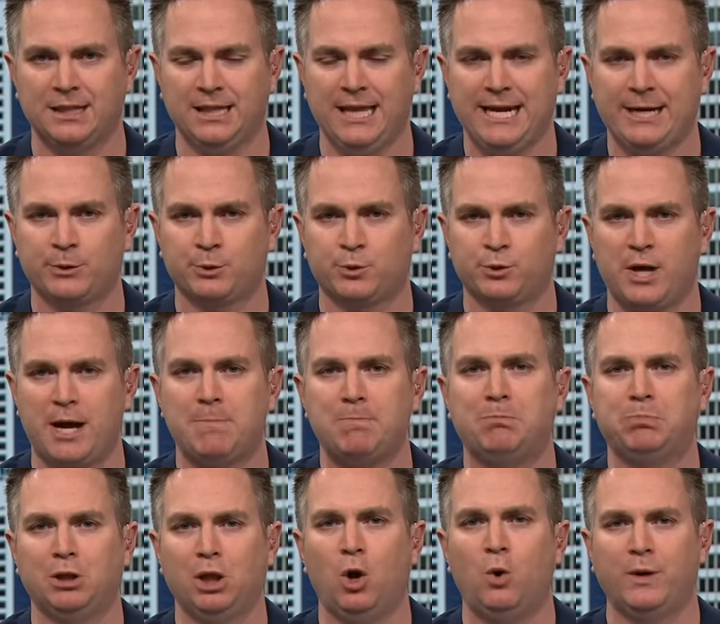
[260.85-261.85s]
The Lakers were
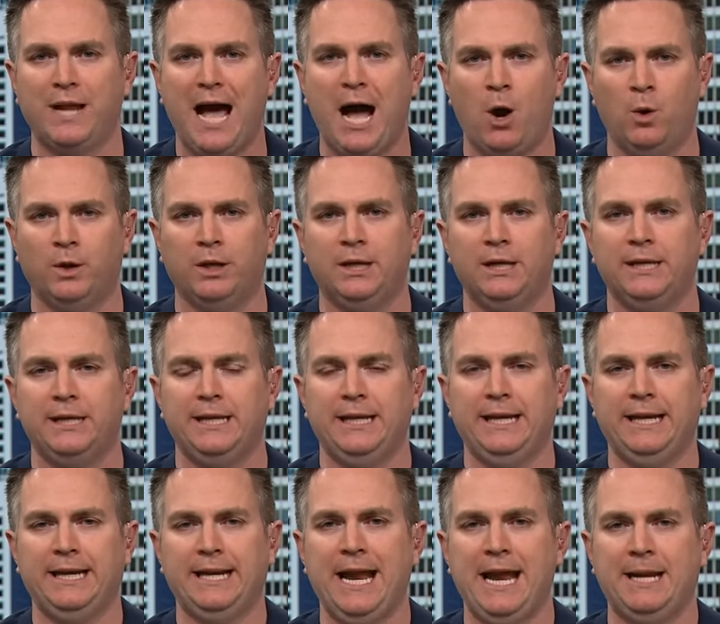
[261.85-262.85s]
not blown out
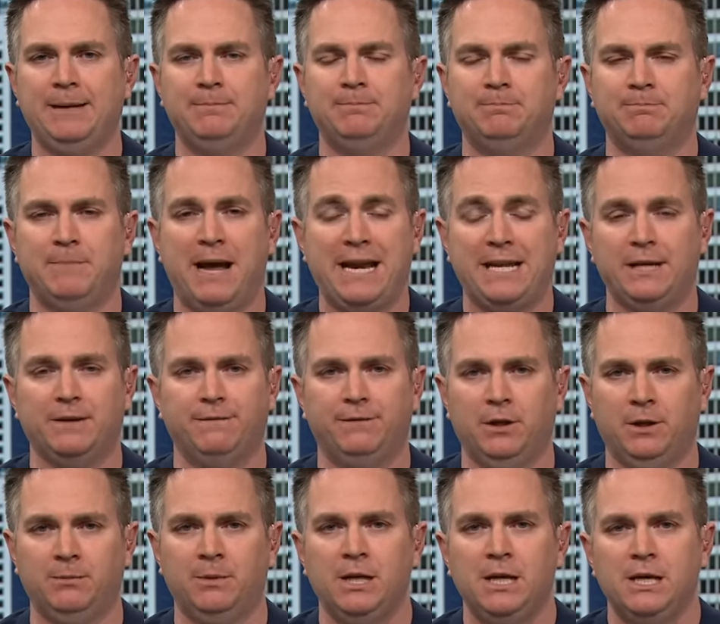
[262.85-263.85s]
in many
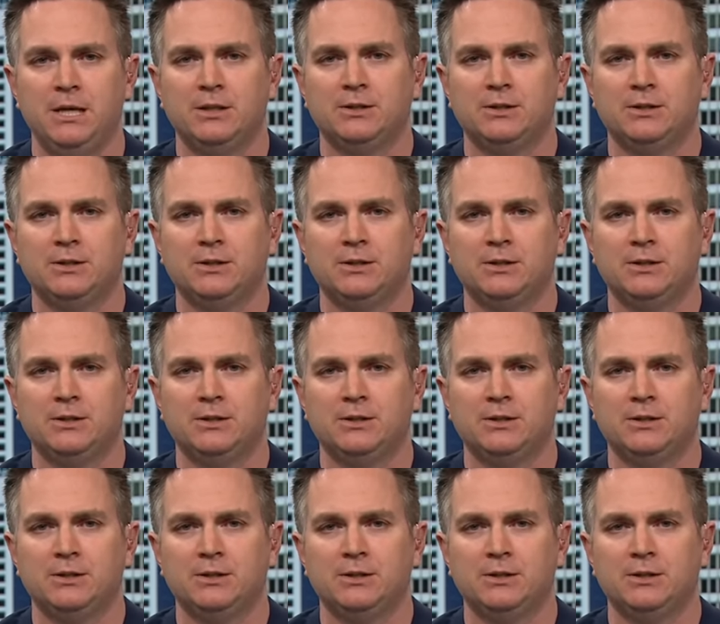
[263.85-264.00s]
of them.